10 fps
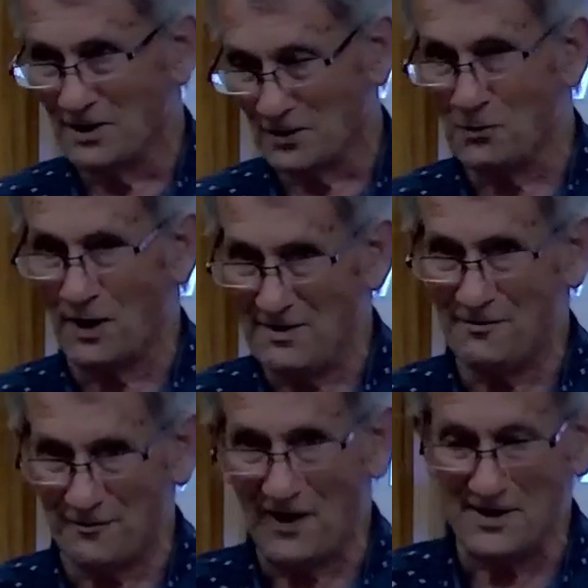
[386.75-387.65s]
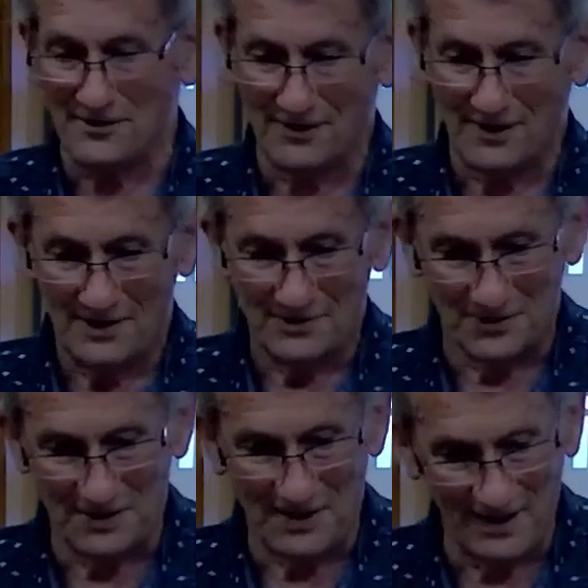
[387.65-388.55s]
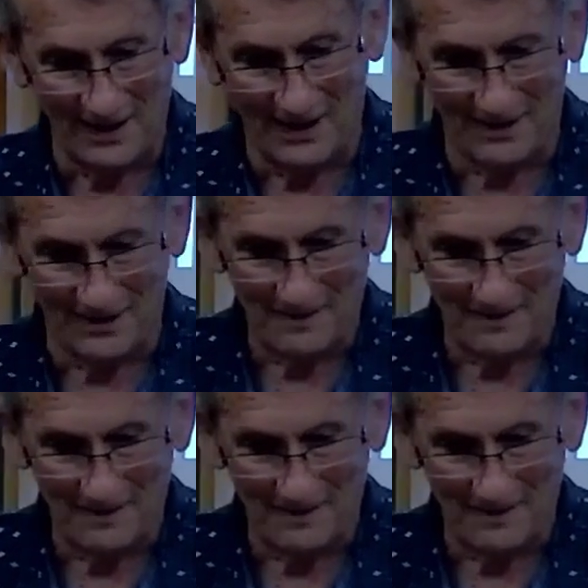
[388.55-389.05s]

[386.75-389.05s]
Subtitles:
great faith she had.